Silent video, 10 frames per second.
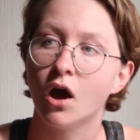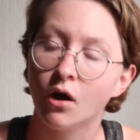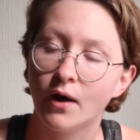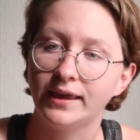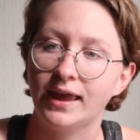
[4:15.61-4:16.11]

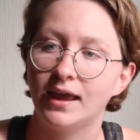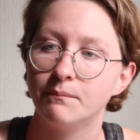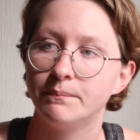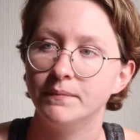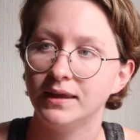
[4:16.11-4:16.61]
oh, I
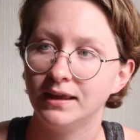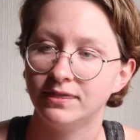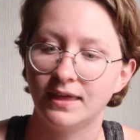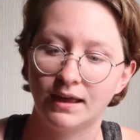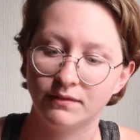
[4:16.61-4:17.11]
can't
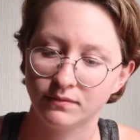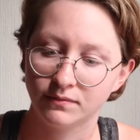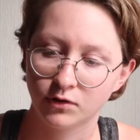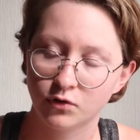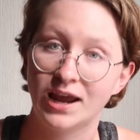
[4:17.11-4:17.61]
eat that
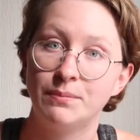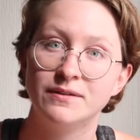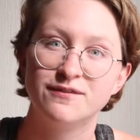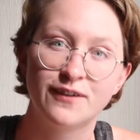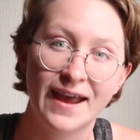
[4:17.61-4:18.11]
crepe
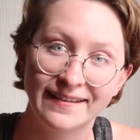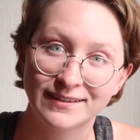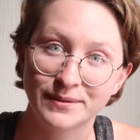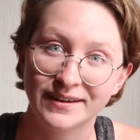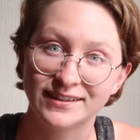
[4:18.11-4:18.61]
in
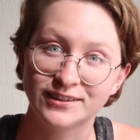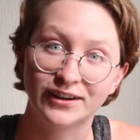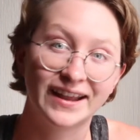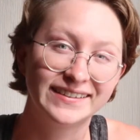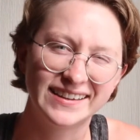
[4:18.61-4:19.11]
France because it's
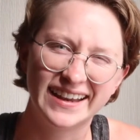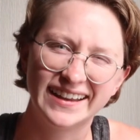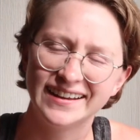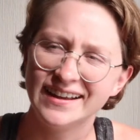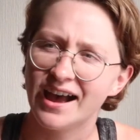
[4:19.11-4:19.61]
got eggs in it.